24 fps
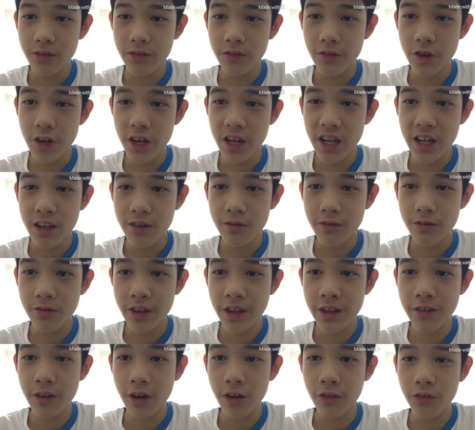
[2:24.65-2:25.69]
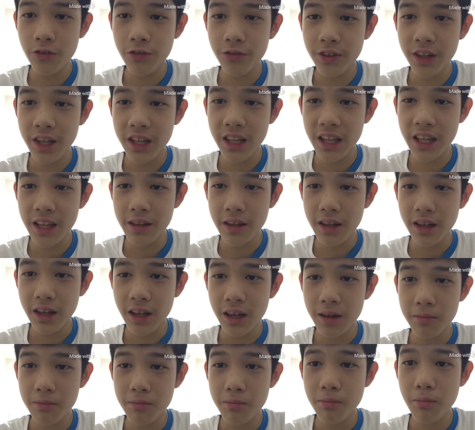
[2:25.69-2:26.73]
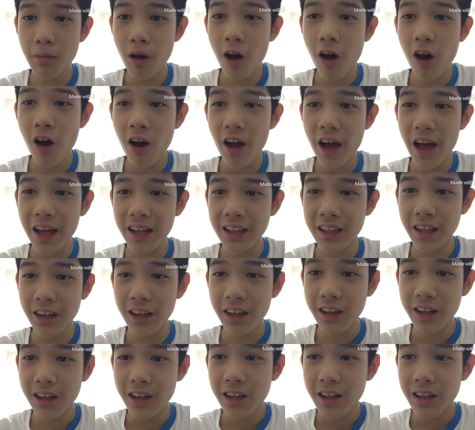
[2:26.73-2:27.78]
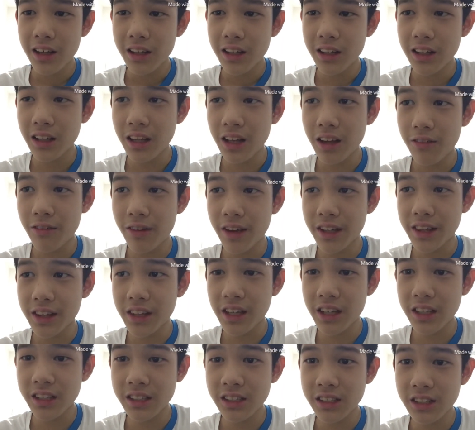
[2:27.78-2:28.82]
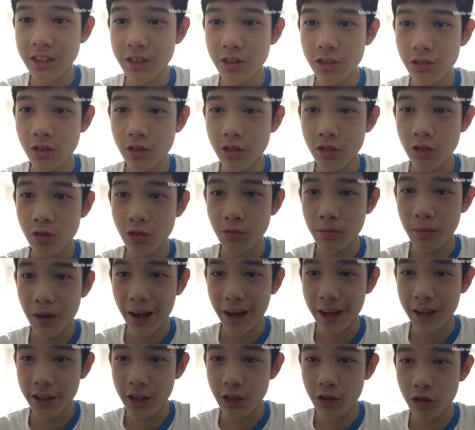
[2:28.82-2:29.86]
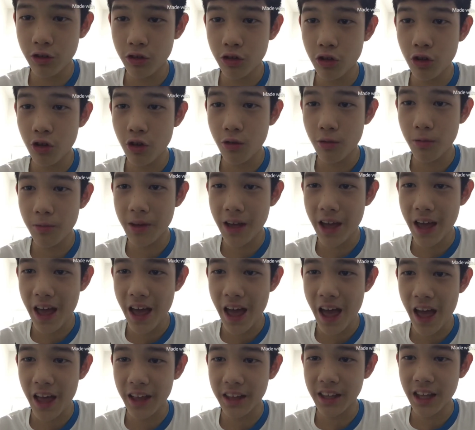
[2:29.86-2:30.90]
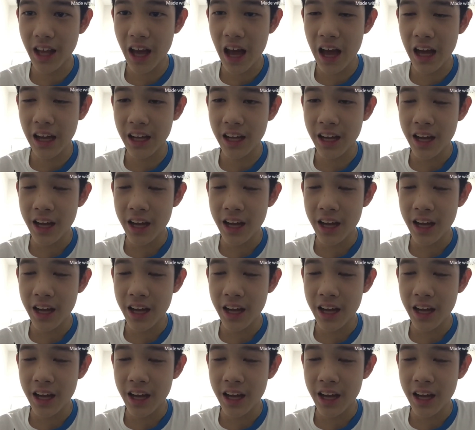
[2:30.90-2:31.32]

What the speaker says: we will film more elevators to my YouTube and